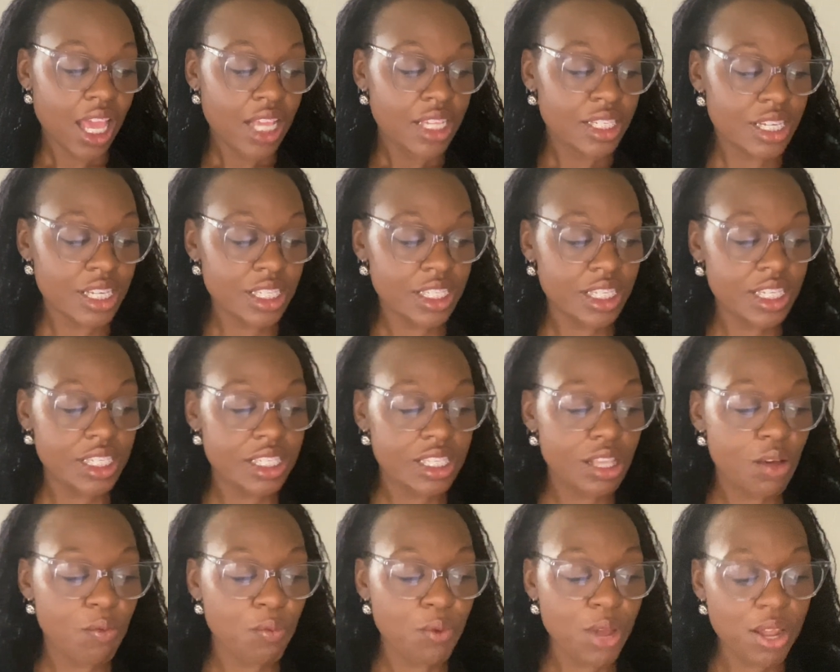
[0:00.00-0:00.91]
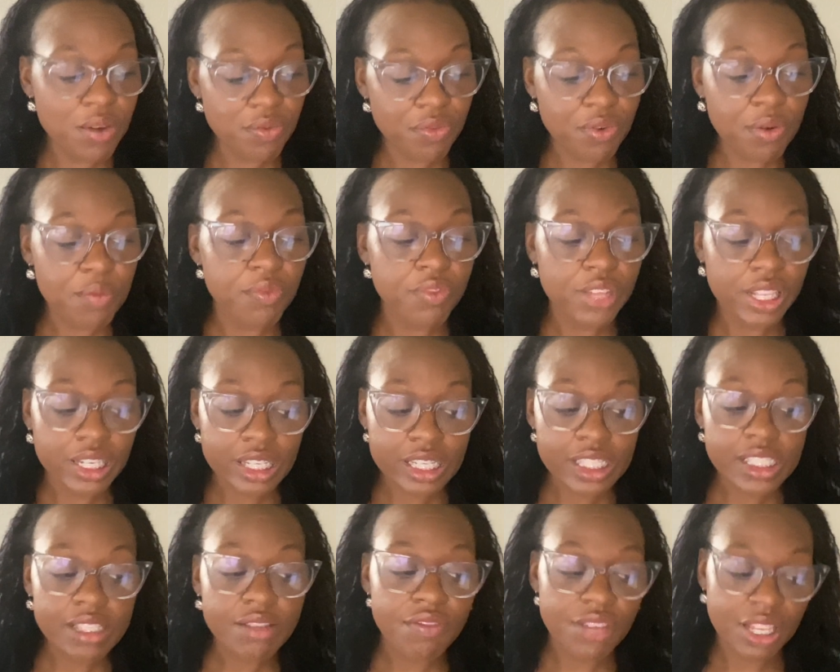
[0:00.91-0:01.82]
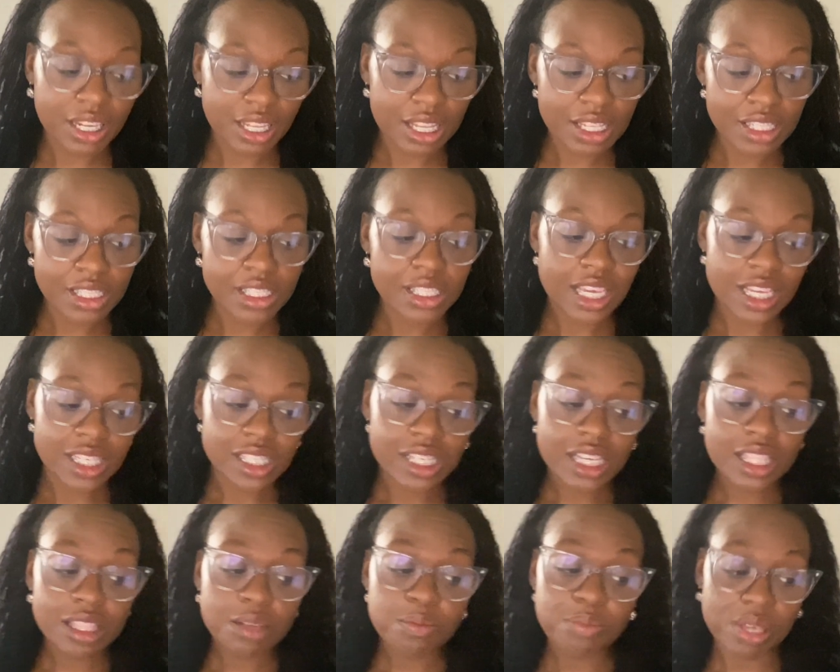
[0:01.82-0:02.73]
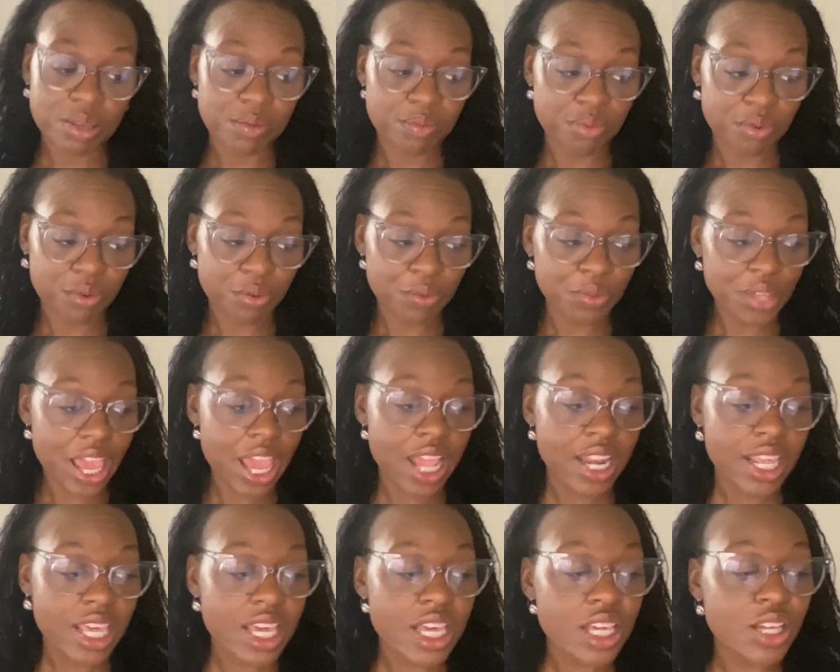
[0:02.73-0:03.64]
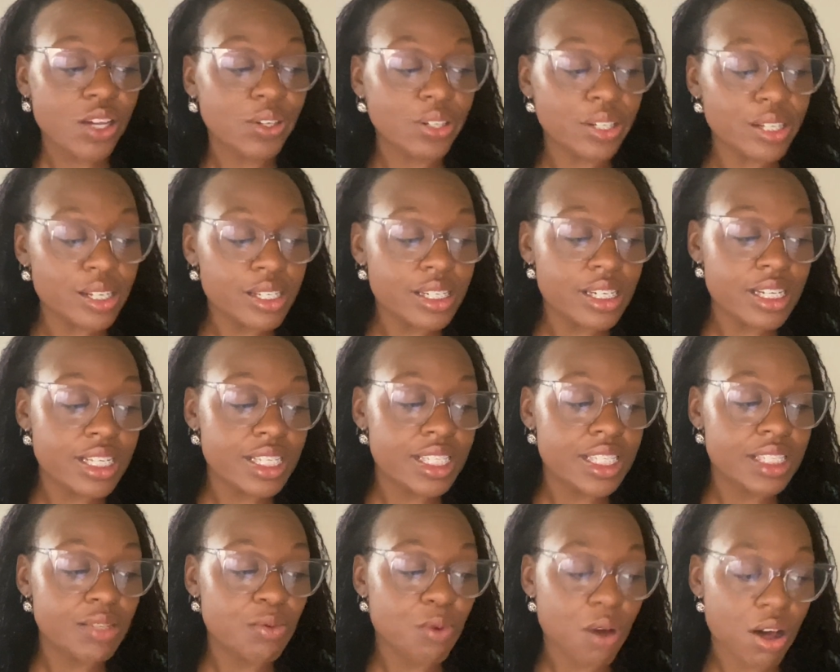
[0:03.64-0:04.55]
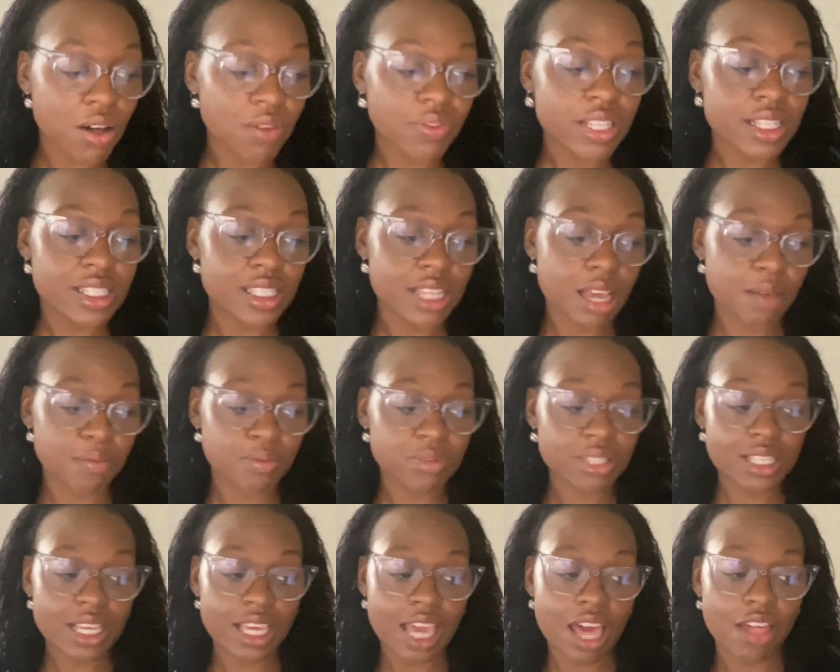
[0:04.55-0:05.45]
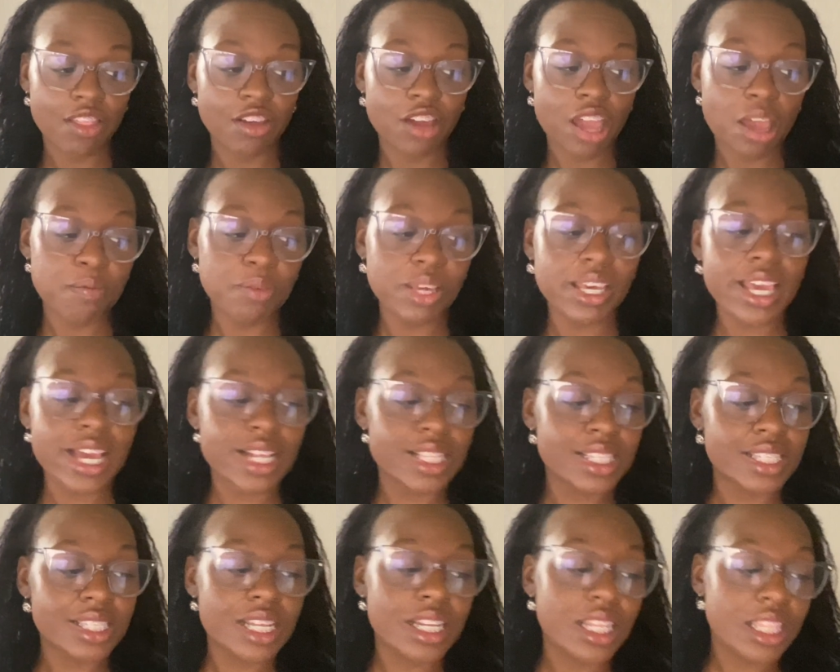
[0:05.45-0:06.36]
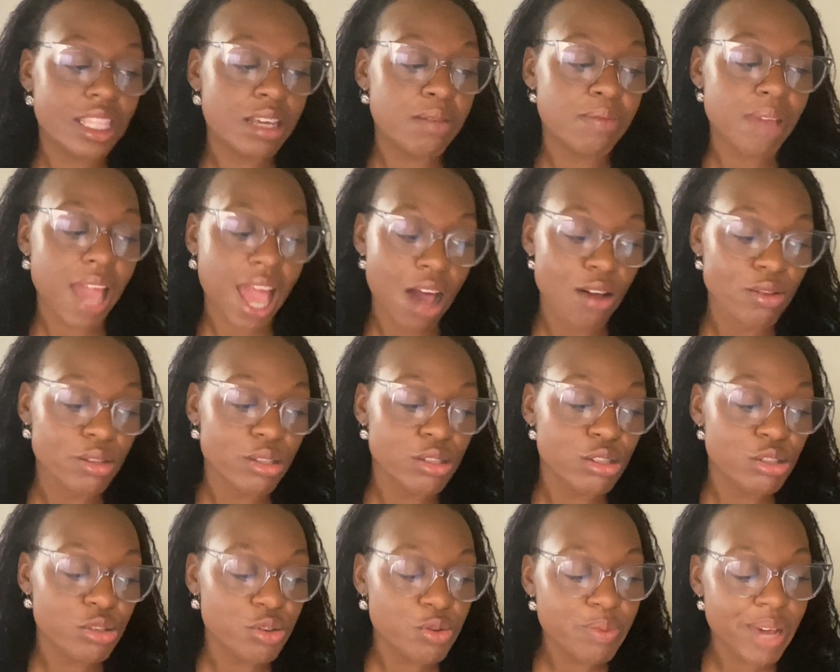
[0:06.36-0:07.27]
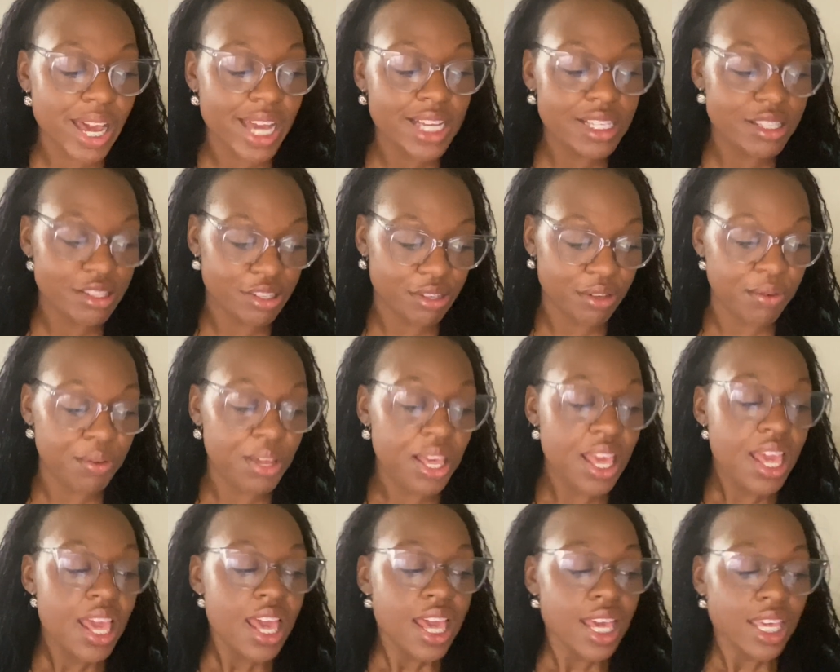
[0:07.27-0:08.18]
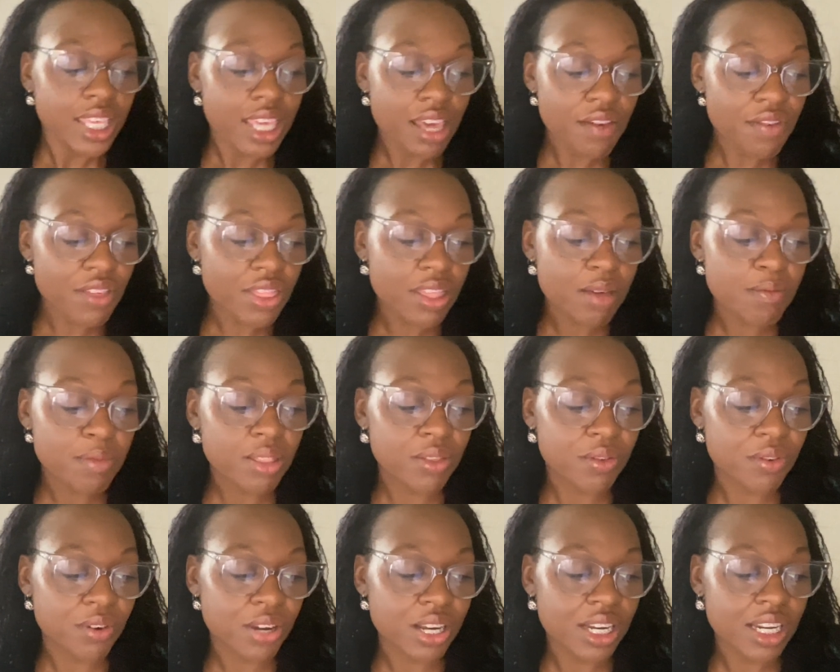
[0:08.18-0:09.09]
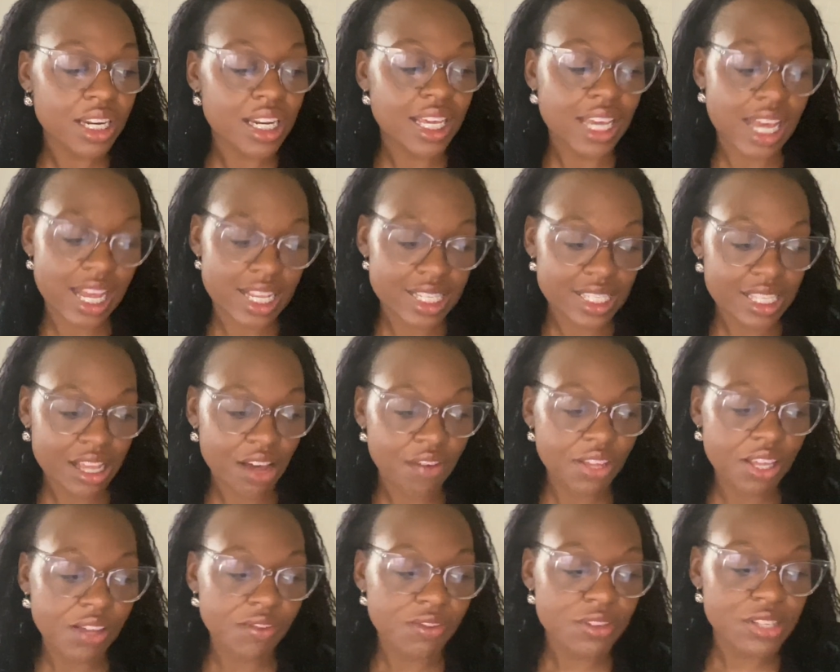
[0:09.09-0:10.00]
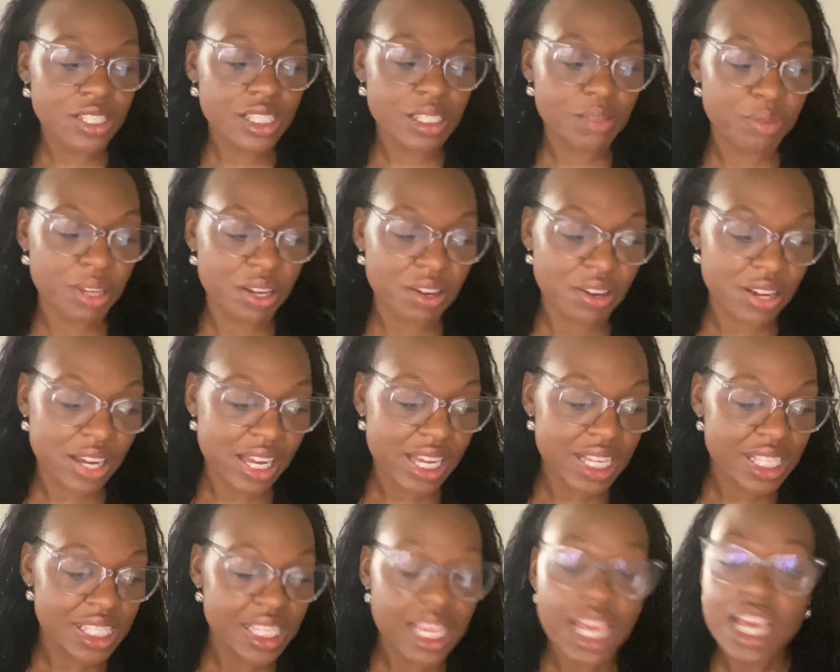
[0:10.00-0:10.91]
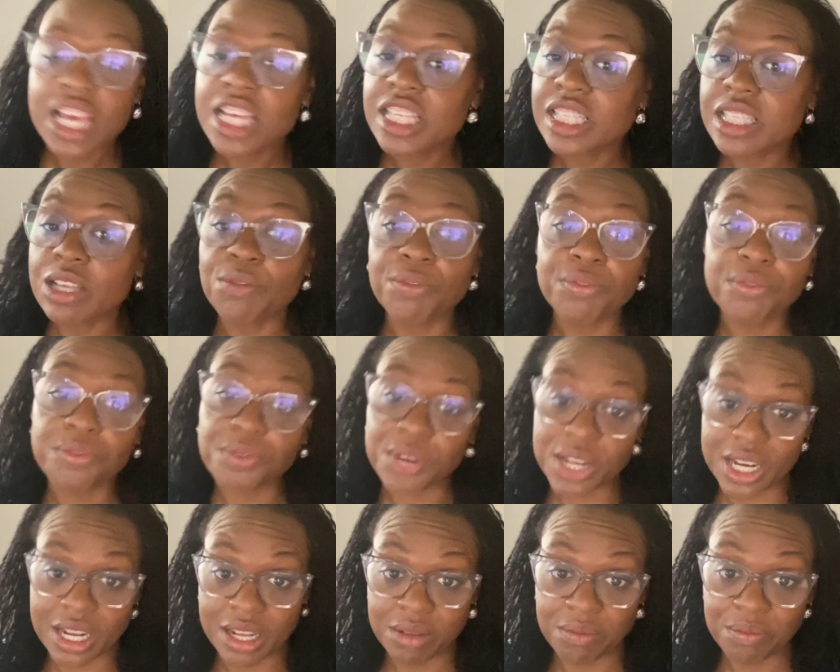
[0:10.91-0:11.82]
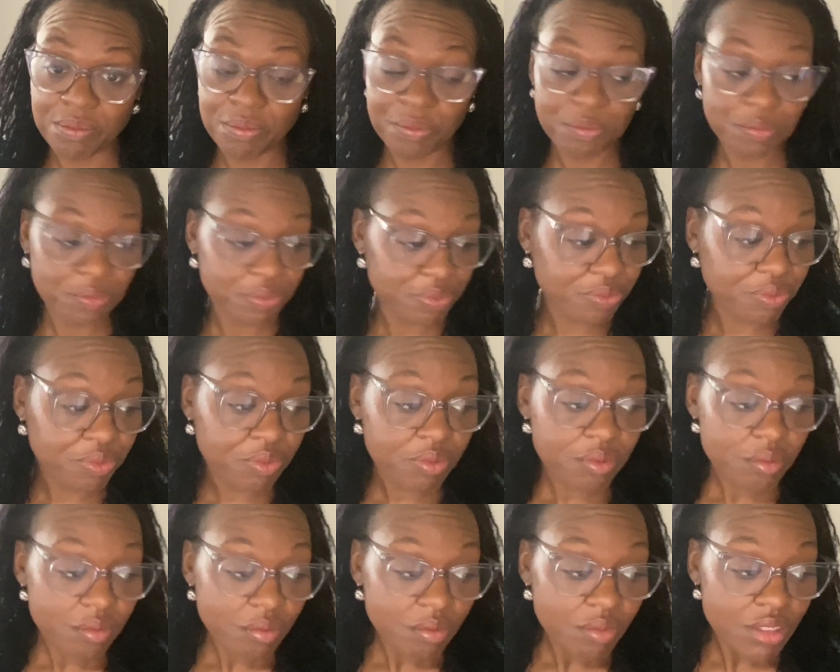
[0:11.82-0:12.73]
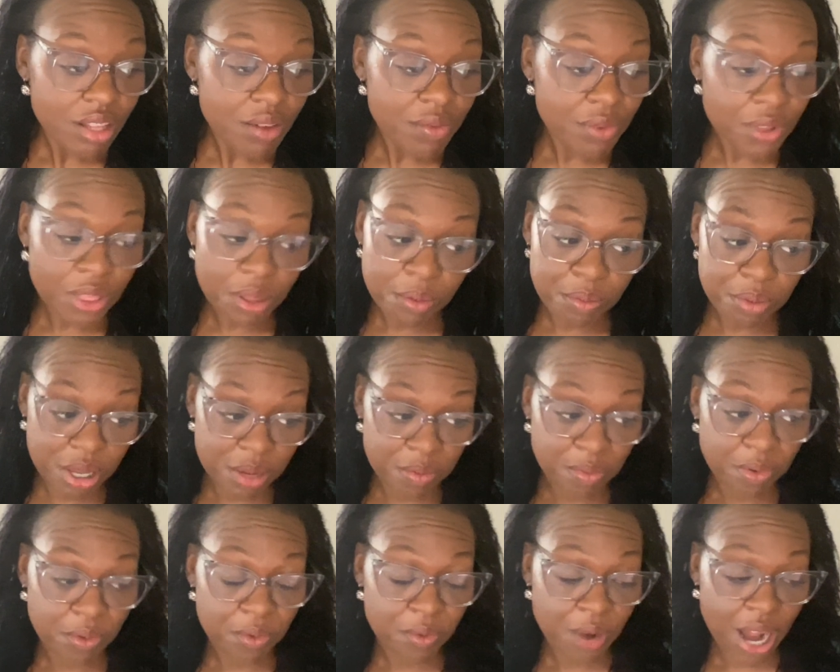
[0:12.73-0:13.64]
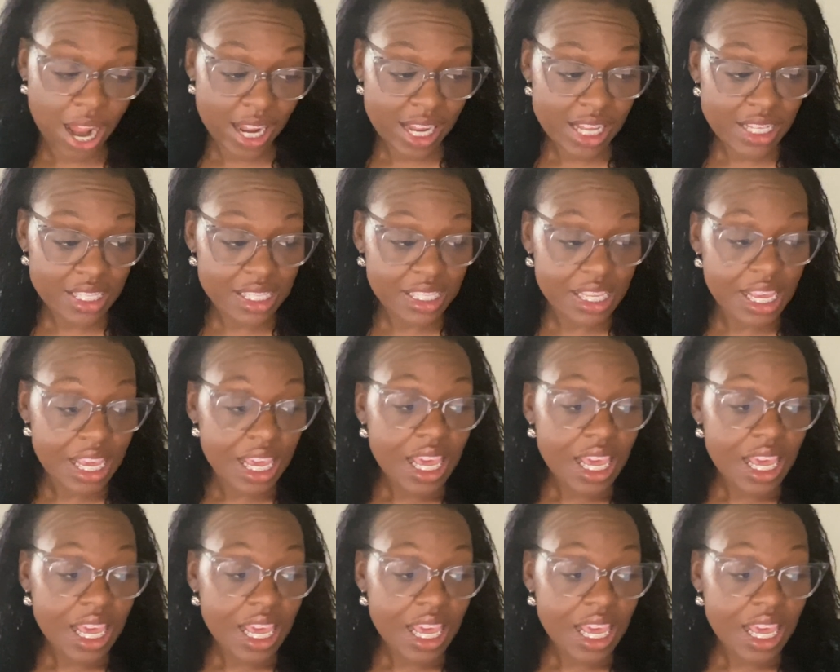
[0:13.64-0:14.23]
Jesus went from village to village teaching the people, and he called his 12 disciples together and began sending them out two by two, giving them authority to cast out evil spirits. So freedom for the people, right?